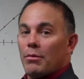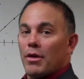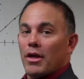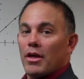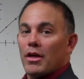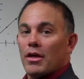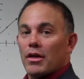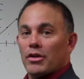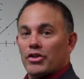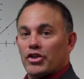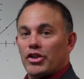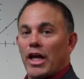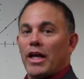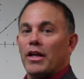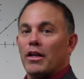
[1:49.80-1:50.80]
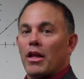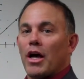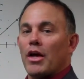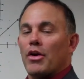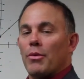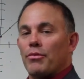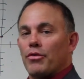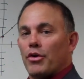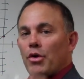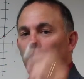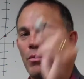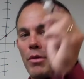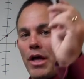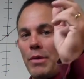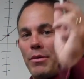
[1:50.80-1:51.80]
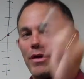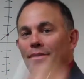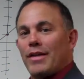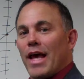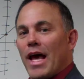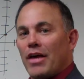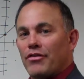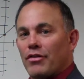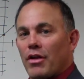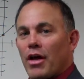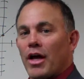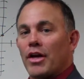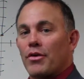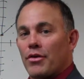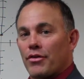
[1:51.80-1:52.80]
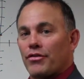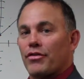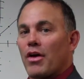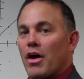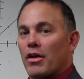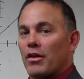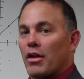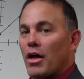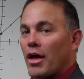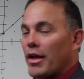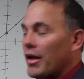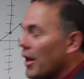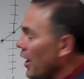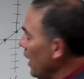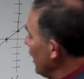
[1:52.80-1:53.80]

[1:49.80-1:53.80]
to be shaded line, or I'm sorry, do I want my line to be a dashed line or a solid line?